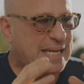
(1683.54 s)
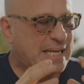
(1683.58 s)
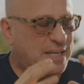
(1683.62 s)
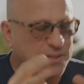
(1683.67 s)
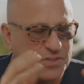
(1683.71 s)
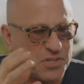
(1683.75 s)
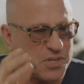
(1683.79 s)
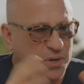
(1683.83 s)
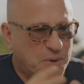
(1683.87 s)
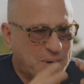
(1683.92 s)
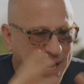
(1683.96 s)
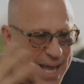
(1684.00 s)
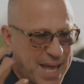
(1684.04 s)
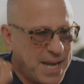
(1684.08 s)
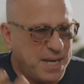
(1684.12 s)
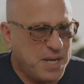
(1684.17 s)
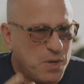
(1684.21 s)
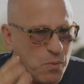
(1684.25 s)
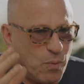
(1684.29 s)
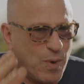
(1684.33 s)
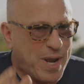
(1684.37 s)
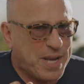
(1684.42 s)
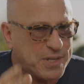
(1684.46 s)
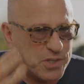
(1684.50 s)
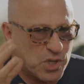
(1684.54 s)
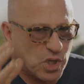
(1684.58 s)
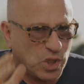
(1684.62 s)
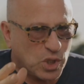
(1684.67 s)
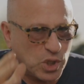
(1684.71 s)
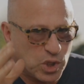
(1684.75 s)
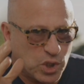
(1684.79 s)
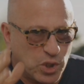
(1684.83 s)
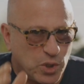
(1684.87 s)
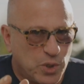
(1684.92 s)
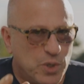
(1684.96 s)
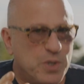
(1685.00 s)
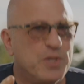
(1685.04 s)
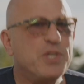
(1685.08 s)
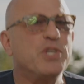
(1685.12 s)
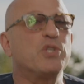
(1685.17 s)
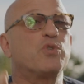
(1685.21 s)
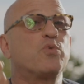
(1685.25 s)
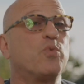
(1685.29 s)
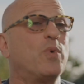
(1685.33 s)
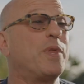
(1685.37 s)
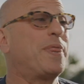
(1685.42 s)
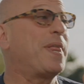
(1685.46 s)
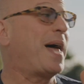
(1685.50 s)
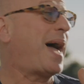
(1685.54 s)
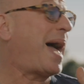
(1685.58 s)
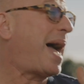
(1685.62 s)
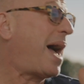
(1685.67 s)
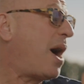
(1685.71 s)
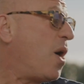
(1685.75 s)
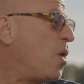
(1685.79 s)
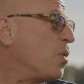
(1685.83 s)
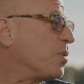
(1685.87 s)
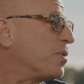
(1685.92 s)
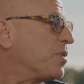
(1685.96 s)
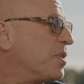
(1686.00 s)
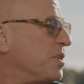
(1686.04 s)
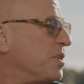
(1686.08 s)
there any way to learn this without the